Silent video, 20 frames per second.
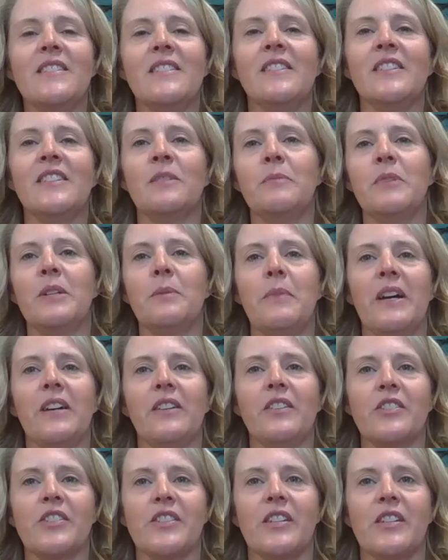a little bit about
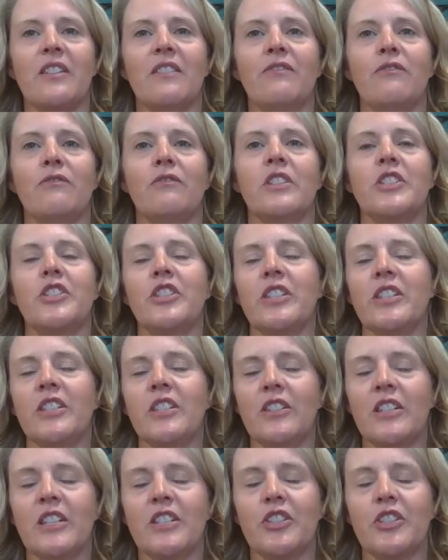yourself. Where'd you get
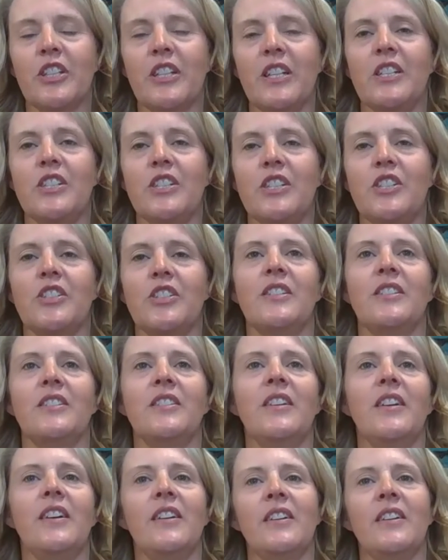your
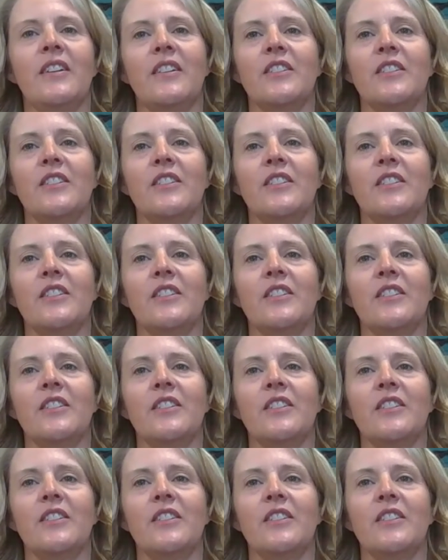education,